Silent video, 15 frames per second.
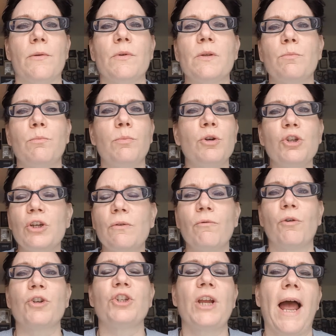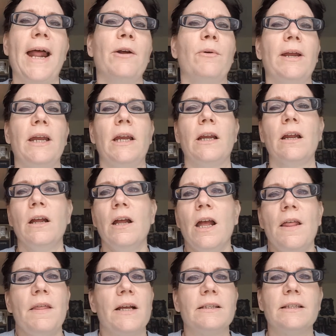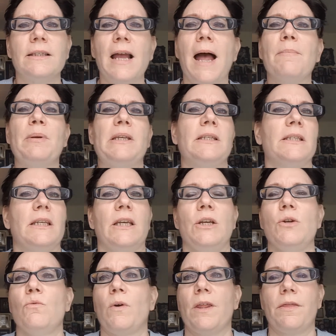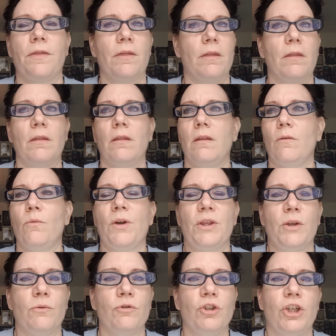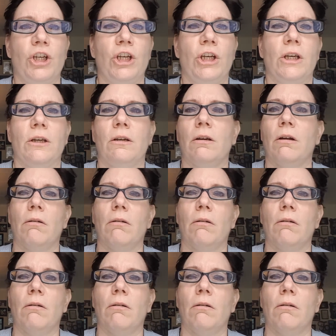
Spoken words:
It was pushing foreshadowing, that sappy scene with Eugene.